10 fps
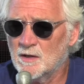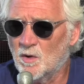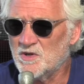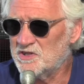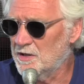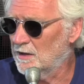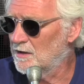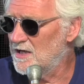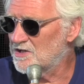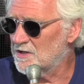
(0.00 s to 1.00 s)

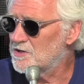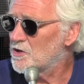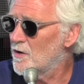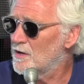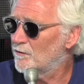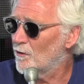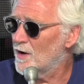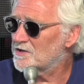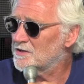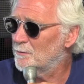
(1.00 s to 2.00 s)
Coincidentally, he's interning for
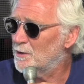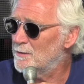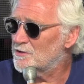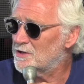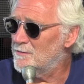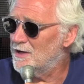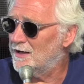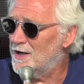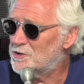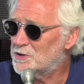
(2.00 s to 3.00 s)
us up at Emmis
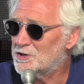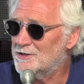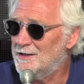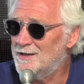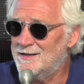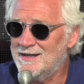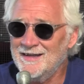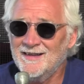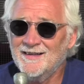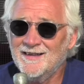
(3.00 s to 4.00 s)
Communications in
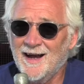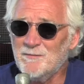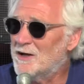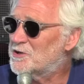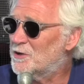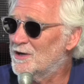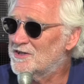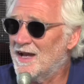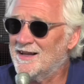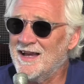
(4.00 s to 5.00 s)
Indy. Amazing I'm not sure
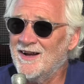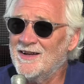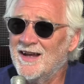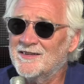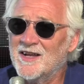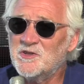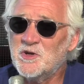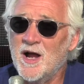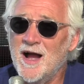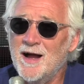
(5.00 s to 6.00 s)
works. exactly how he got that
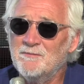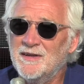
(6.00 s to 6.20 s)
job.